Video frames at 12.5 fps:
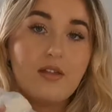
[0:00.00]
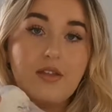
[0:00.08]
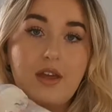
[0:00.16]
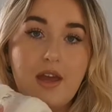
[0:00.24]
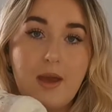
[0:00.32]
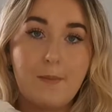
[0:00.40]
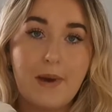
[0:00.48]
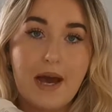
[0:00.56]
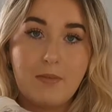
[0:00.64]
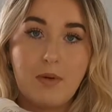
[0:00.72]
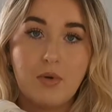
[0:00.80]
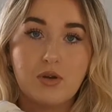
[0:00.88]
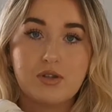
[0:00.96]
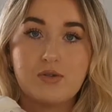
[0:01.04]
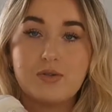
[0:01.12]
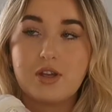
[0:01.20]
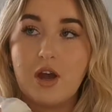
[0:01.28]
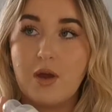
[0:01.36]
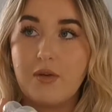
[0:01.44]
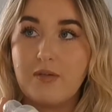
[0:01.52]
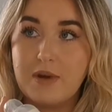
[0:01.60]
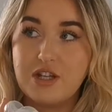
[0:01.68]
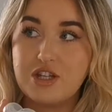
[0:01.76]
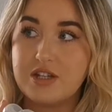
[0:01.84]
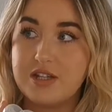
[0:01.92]
the MAM bottles. I
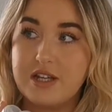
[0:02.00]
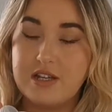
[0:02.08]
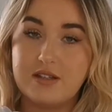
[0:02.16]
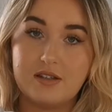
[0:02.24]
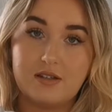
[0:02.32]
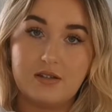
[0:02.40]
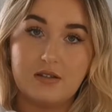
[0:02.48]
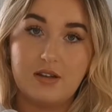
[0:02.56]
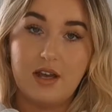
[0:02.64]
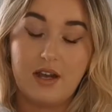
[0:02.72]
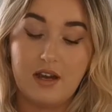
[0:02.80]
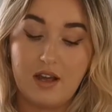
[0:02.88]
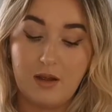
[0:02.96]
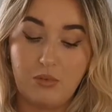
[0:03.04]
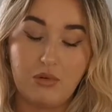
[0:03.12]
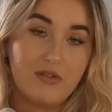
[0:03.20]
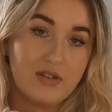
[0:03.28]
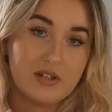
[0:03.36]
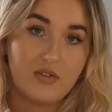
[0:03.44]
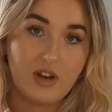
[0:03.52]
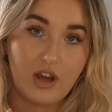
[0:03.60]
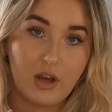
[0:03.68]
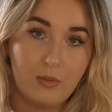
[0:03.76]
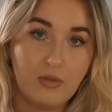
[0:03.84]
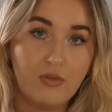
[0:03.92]
mentioned these in a previous
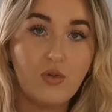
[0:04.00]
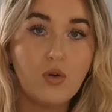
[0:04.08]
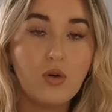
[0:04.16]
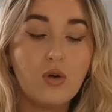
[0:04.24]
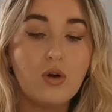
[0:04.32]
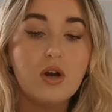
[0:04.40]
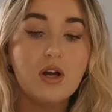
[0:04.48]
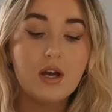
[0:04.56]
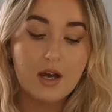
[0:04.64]
video before.